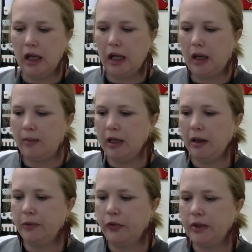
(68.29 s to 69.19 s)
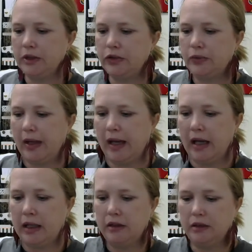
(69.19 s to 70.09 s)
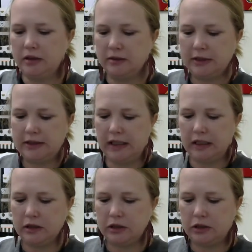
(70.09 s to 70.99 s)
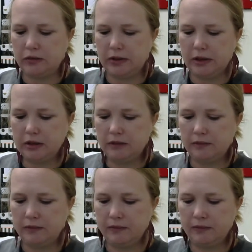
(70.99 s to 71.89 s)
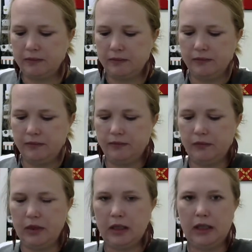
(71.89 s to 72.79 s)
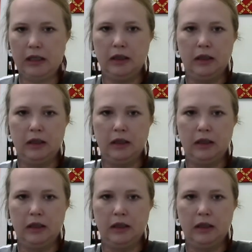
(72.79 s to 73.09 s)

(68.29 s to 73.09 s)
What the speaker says: and I'm going to add some sand to it. Okay,